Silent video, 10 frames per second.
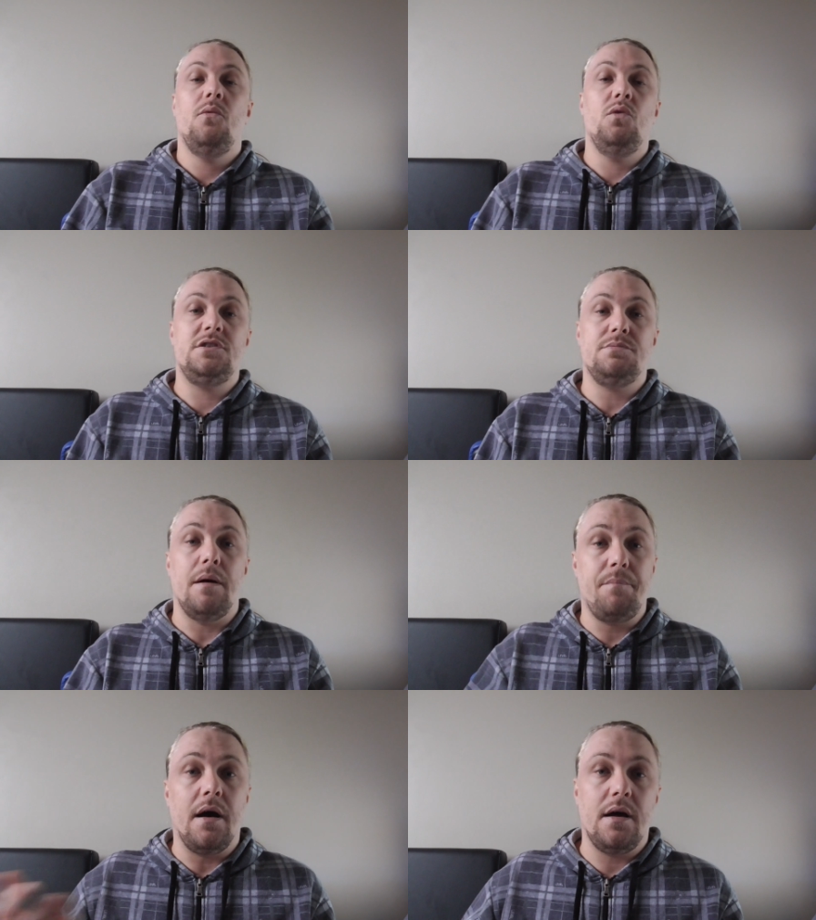which
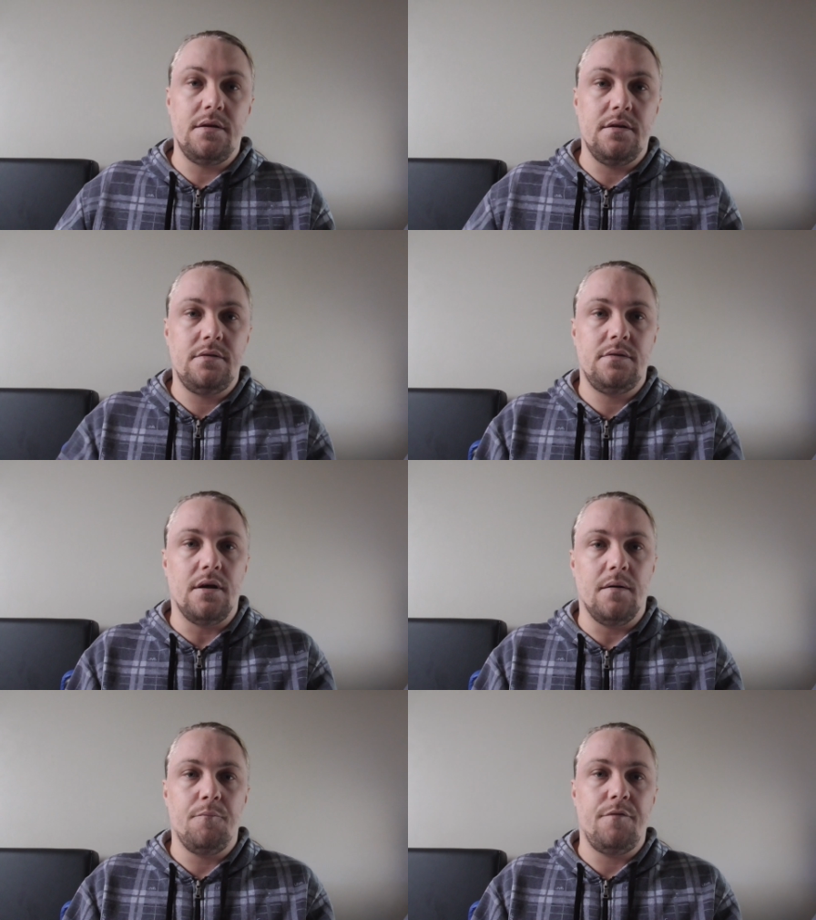my partner's
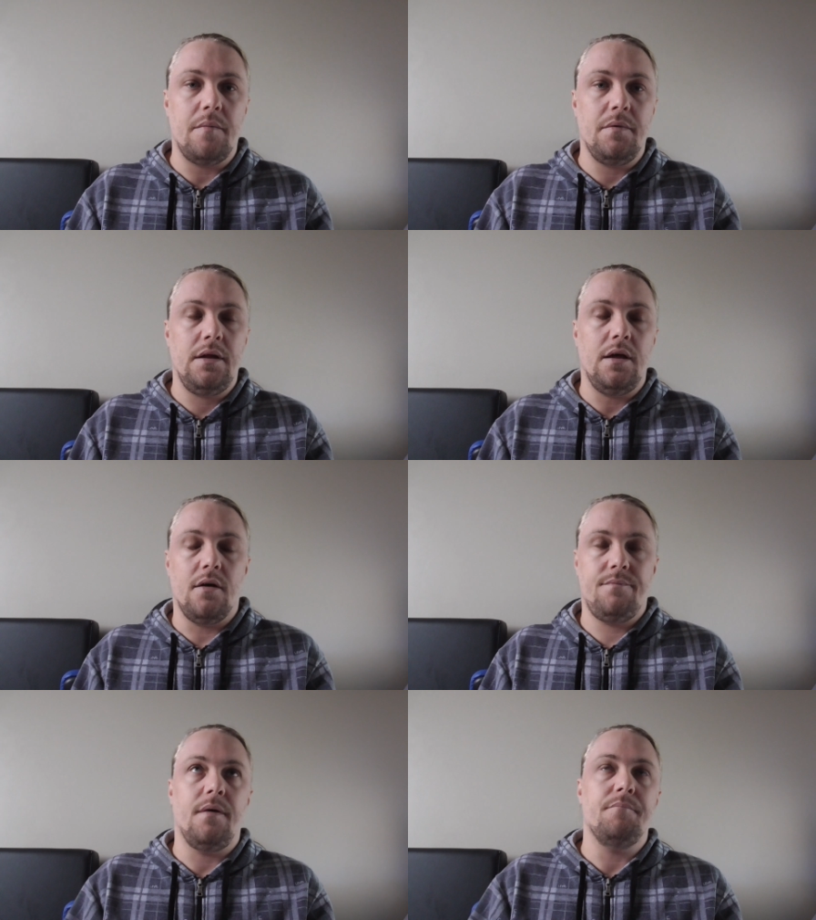family,
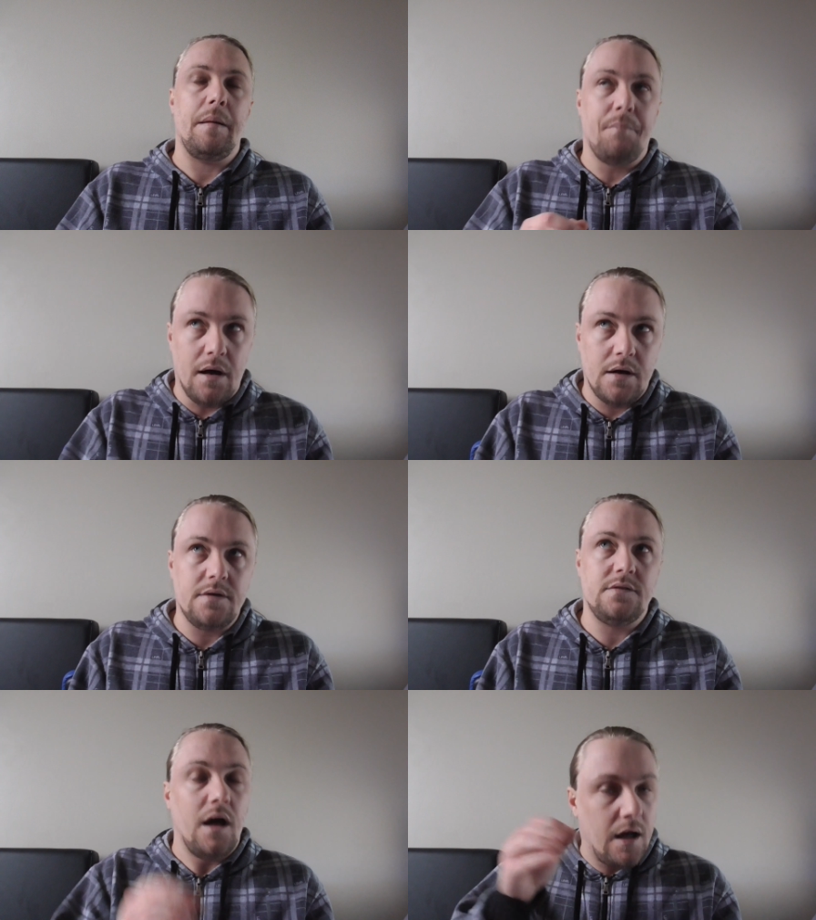my
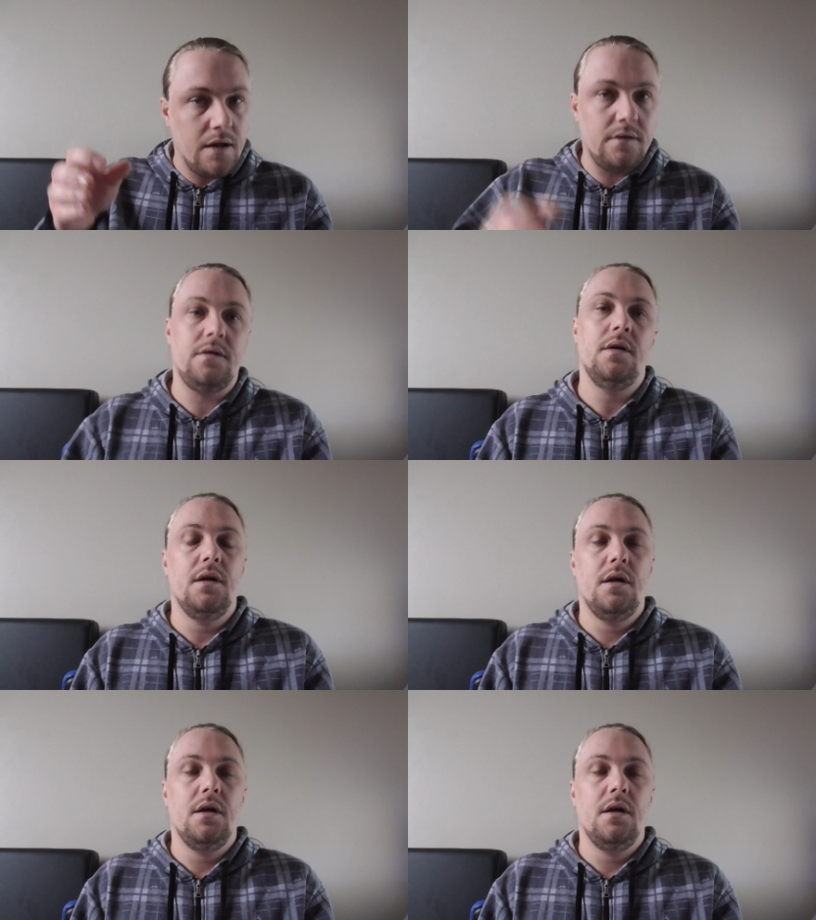partner's aunt,